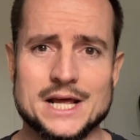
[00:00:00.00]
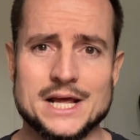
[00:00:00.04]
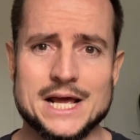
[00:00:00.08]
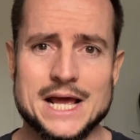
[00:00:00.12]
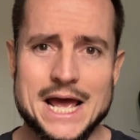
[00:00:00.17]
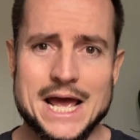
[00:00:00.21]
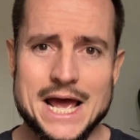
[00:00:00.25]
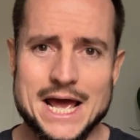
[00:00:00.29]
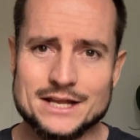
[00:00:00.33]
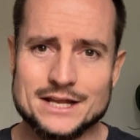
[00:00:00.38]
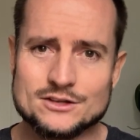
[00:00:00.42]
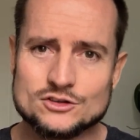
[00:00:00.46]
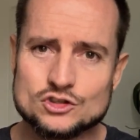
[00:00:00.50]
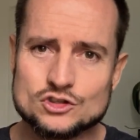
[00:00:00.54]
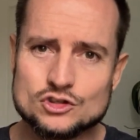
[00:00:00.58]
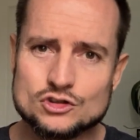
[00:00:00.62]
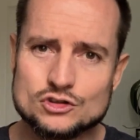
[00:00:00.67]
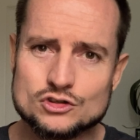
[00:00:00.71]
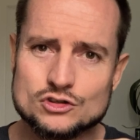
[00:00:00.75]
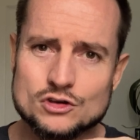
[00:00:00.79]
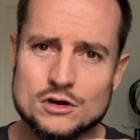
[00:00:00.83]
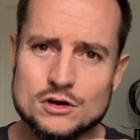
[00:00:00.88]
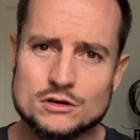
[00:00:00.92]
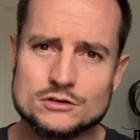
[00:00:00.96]
and
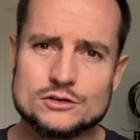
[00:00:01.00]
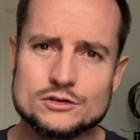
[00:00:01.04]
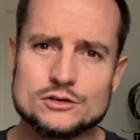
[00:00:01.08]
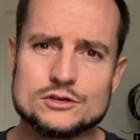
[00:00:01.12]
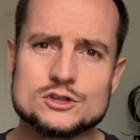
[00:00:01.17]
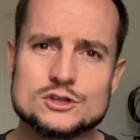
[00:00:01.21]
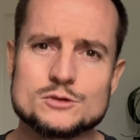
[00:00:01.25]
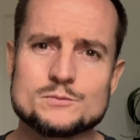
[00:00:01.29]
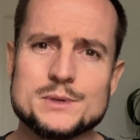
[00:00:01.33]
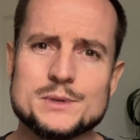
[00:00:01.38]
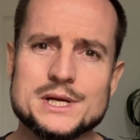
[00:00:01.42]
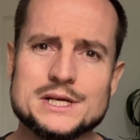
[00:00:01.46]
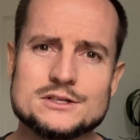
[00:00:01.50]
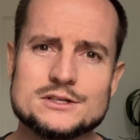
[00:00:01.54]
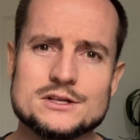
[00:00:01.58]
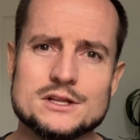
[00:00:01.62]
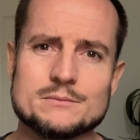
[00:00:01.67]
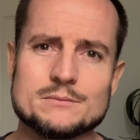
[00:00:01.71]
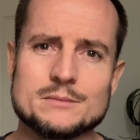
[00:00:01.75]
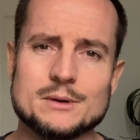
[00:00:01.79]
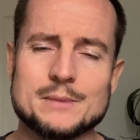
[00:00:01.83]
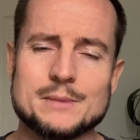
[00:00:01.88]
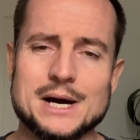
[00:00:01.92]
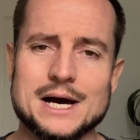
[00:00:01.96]
start to speak to
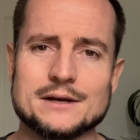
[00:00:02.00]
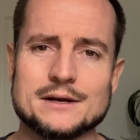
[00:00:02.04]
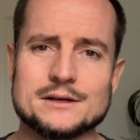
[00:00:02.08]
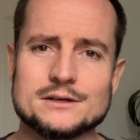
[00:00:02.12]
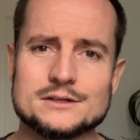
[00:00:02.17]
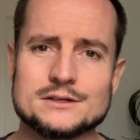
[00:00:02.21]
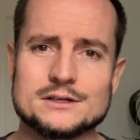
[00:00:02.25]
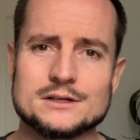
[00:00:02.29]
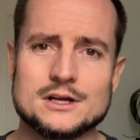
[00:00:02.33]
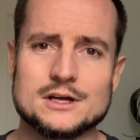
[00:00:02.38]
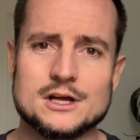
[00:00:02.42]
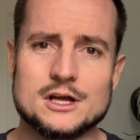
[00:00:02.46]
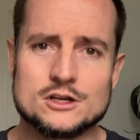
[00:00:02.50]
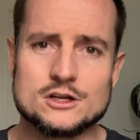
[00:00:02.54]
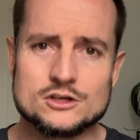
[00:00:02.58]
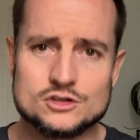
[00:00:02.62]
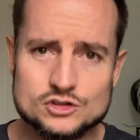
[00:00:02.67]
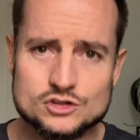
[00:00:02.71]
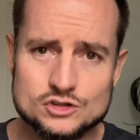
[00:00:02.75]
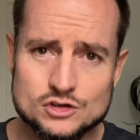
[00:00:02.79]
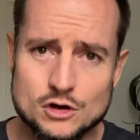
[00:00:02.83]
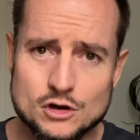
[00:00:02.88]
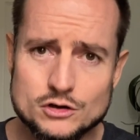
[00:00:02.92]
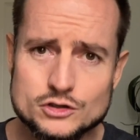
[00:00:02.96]
them about it,
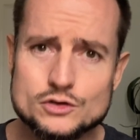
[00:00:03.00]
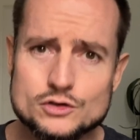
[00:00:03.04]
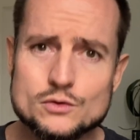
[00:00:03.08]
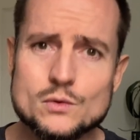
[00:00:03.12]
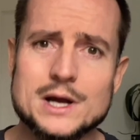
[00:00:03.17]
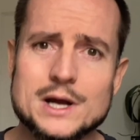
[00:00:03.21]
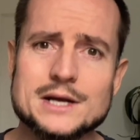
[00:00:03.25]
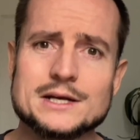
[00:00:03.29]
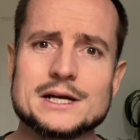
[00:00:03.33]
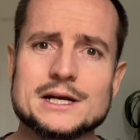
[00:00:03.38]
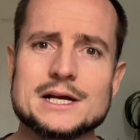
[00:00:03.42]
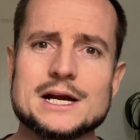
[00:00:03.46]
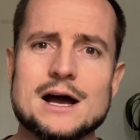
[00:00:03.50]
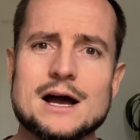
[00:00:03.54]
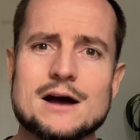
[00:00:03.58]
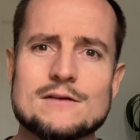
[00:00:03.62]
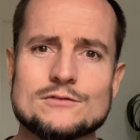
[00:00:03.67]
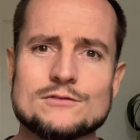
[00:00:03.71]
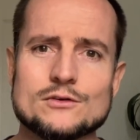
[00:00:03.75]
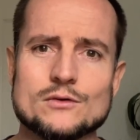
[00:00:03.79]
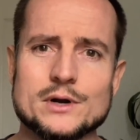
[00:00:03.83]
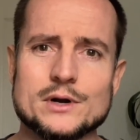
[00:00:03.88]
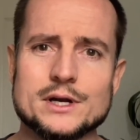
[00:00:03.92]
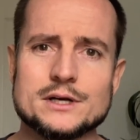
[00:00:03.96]
start to
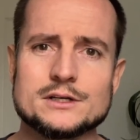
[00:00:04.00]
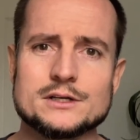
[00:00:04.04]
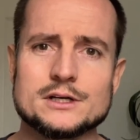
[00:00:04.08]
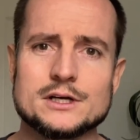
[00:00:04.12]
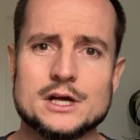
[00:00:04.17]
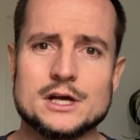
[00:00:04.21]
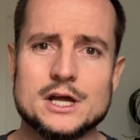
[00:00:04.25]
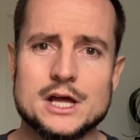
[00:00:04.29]
uncover it,